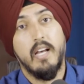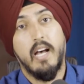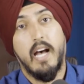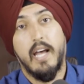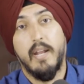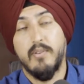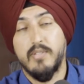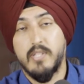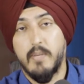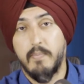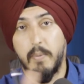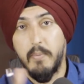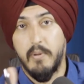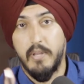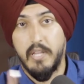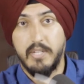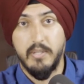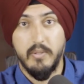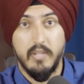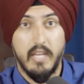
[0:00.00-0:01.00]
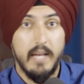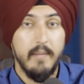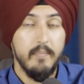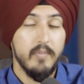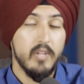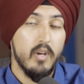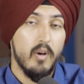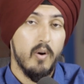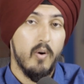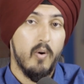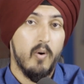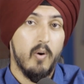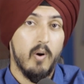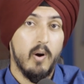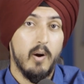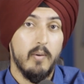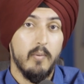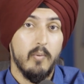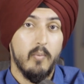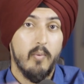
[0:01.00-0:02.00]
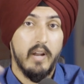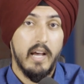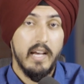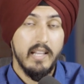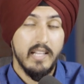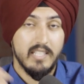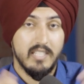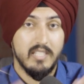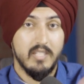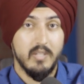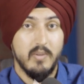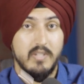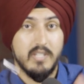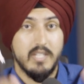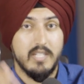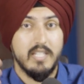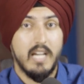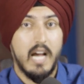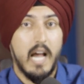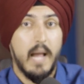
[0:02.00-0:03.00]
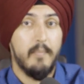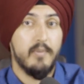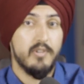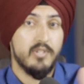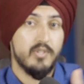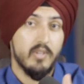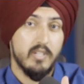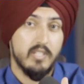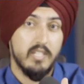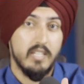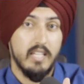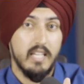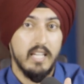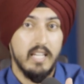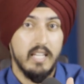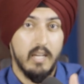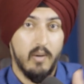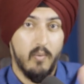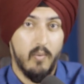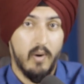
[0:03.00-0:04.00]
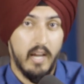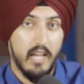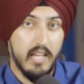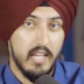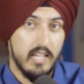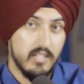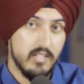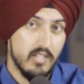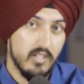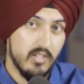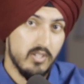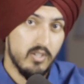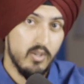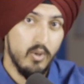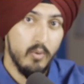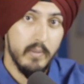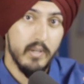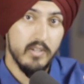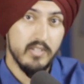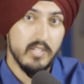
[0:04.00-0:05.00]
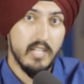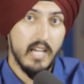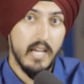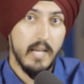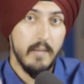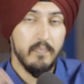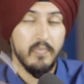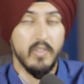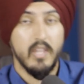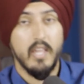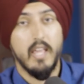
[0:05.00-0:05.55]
I know some people that do that. Or what I like to do is a time-restricted eating where I eat just two meals a day,